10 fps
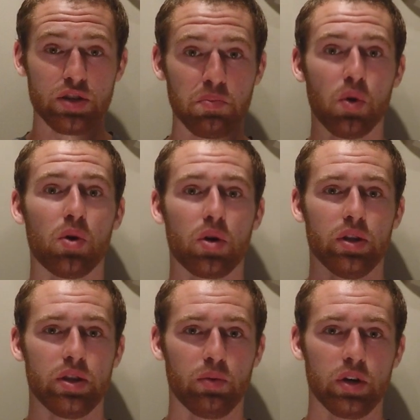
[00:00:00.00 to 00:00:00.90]
you more
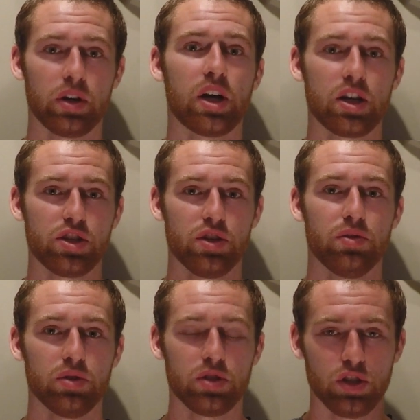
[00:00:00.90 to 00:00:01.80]
than what it costs
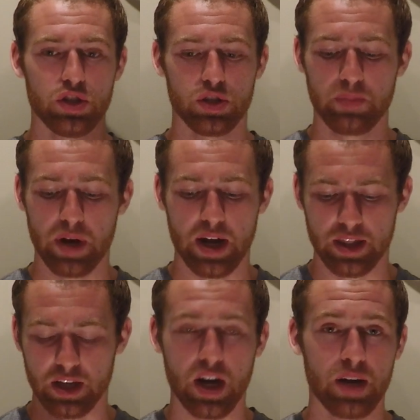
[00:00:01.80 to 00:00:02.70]
you to just buy
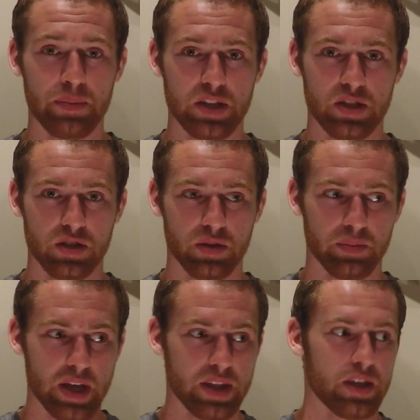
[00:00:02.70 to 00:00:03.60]
the combi system
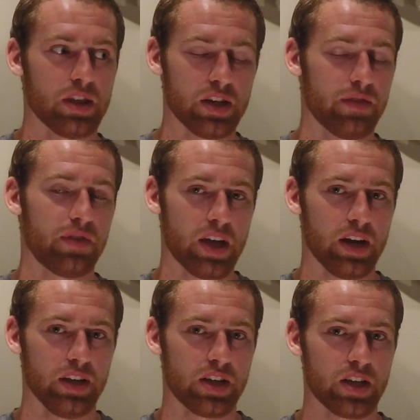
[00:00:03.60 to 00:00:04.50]
and then the different head
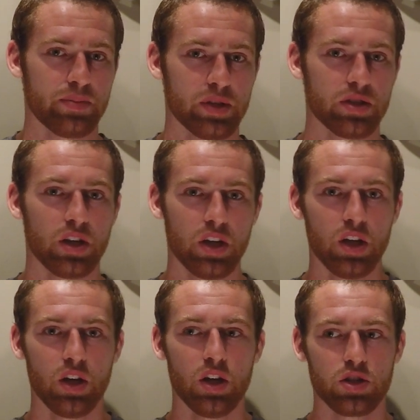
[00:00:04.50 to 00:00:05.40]
attachments.
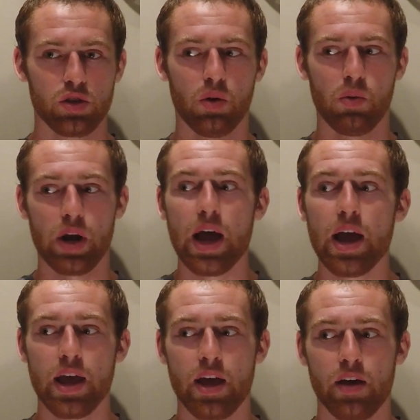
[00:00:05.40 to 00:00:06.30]
So what I
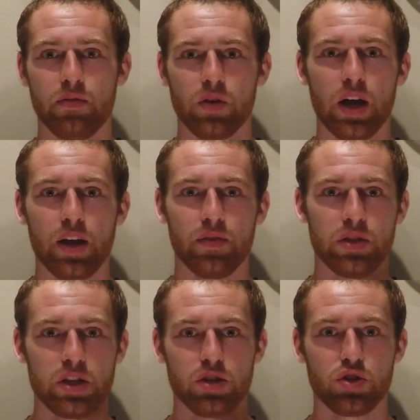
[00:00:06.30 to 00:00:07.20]
have
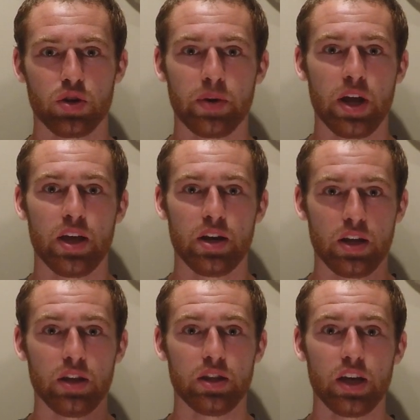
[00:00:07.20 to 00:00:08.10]
the trimmer head
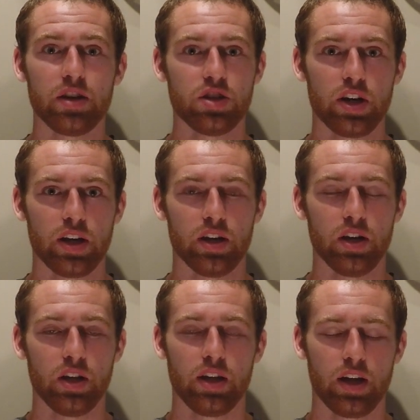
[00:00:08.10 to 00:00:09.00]
and the edger head,
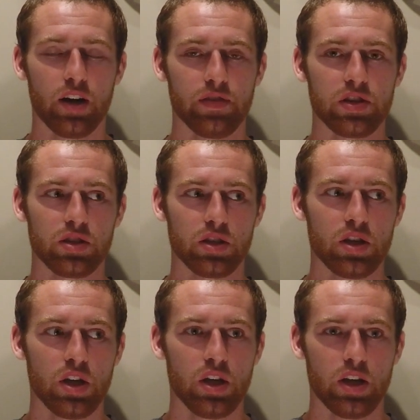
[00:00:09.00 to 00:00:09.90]
obviously.
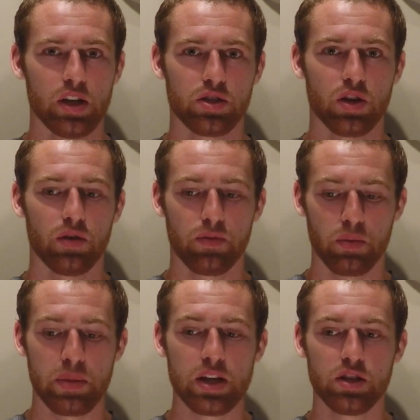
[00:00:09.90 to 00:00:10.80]
And so for
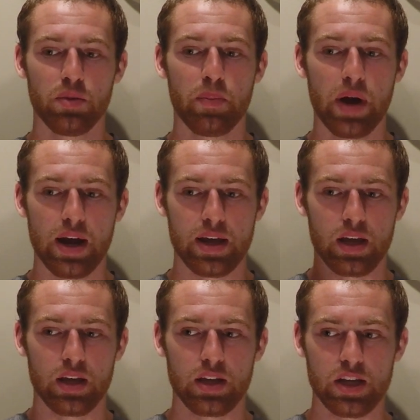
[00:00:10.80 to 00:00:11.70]
me to
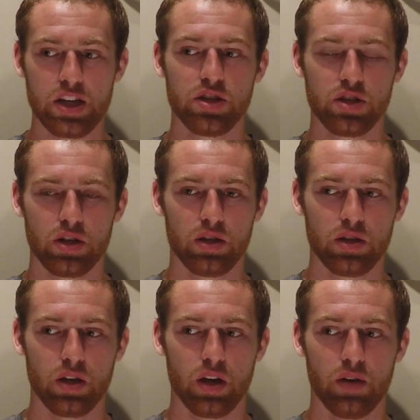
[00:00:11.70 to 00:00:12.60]
buy each
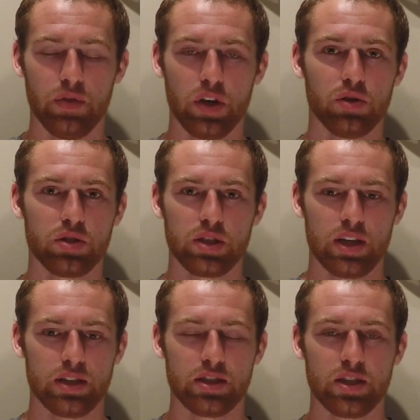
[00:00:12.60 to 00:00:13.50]
of those
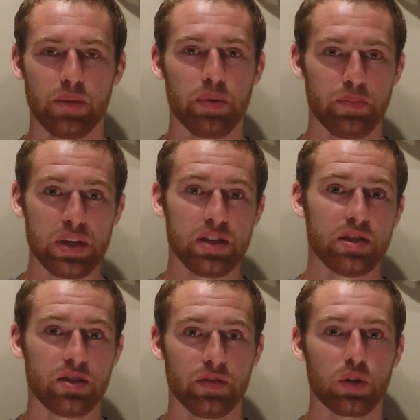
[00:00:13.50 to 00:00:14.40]
as separate
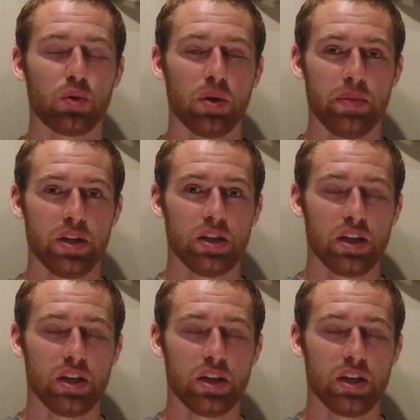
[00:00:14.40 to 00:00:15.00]
pieces of equipment